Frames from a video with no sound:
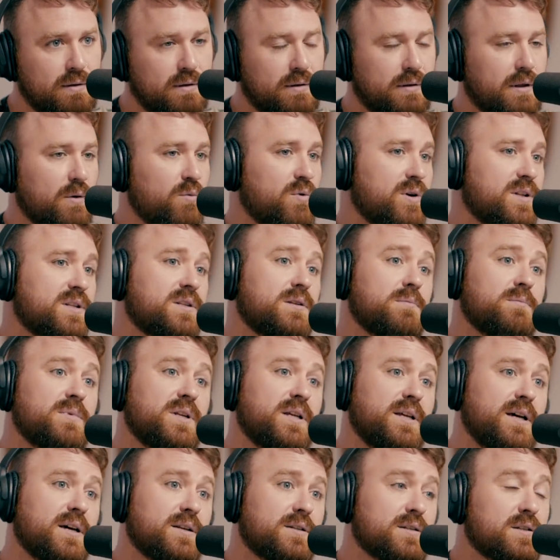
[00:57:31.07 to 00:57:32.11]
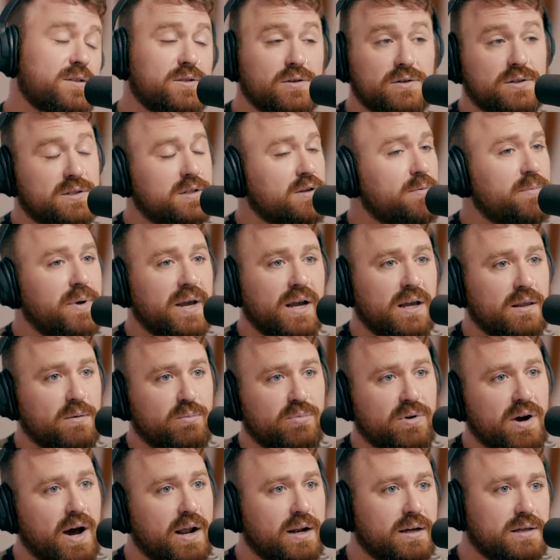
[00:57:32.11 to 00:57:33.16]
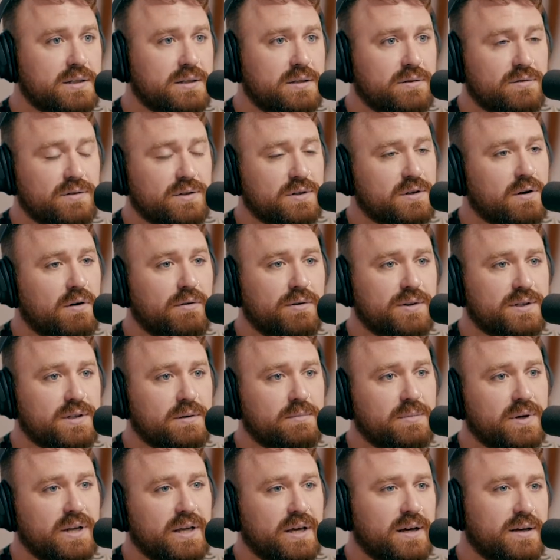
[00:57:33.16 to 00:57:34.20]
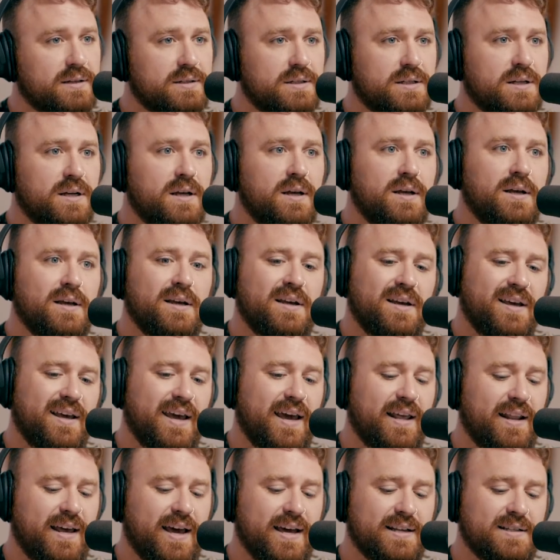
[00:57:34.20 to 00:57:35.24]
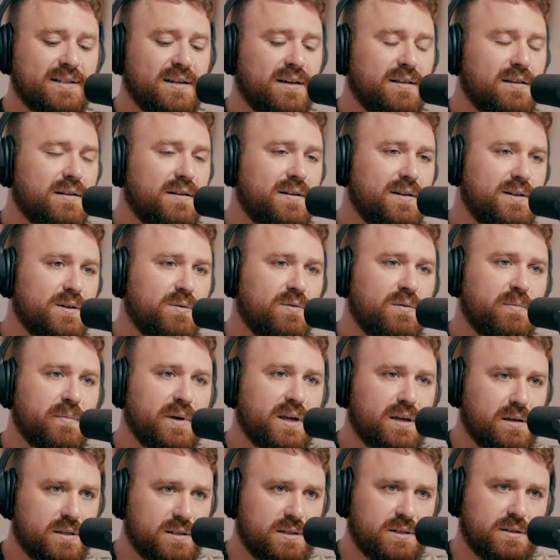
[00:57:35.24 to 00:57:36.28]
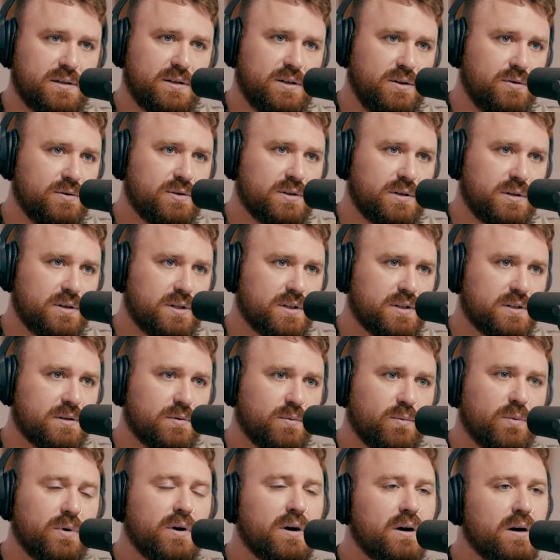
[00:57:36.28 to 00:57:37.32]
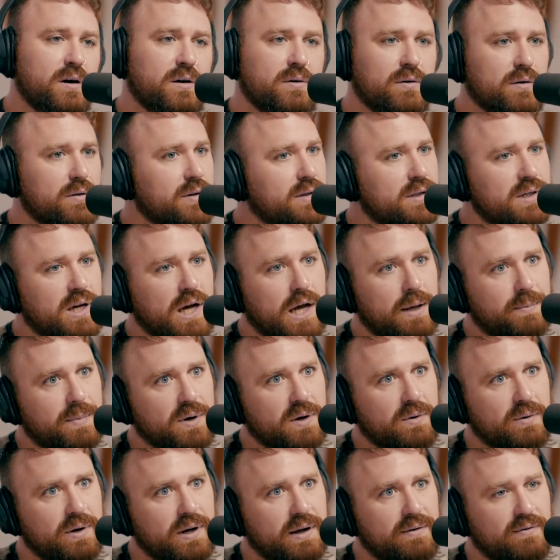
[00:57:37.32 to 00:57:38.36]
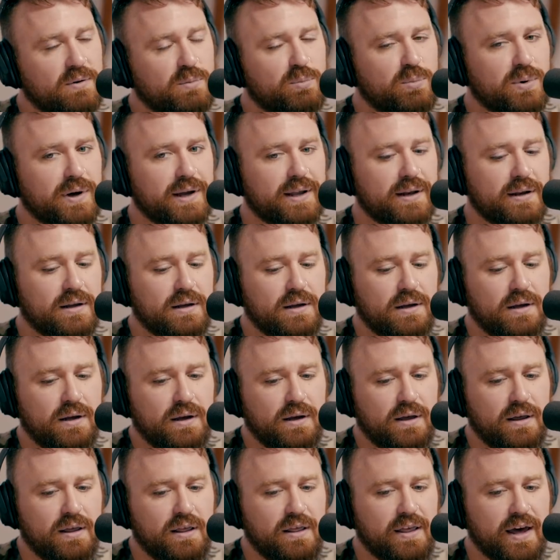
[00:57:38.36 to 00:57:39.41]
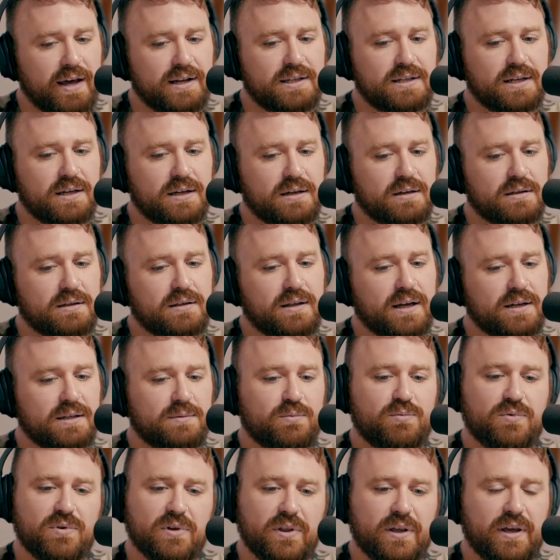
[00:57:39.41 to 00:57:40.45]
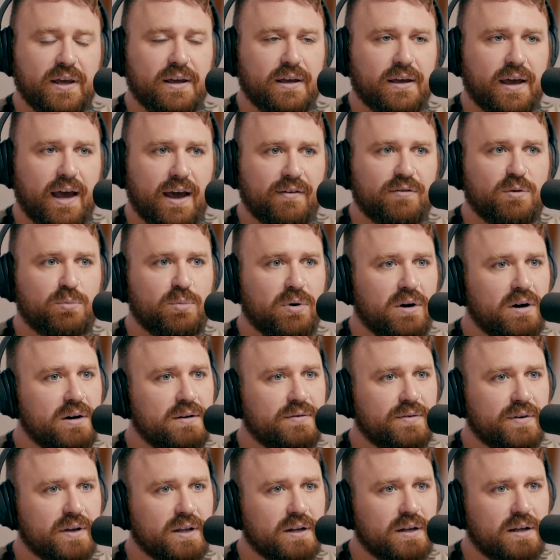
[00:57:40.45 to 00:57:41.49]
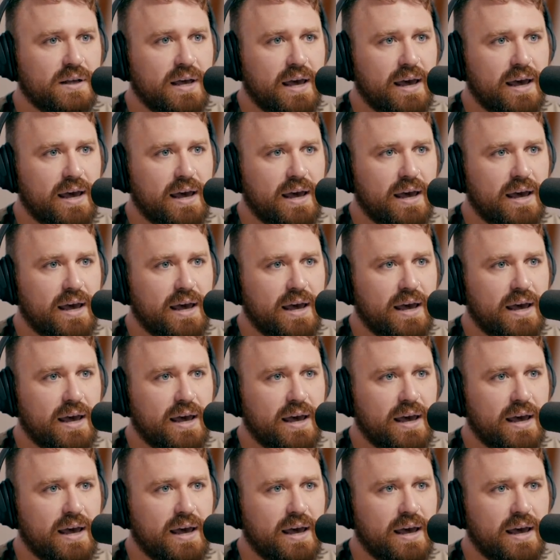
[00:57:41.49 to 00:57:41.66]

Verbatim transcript: They want somebody else because they're still making the products. They're just going to somebody else. And it has nothing to do with me. It's usually just the work or the timing or whatever. But that's like that's a really heavy part of it.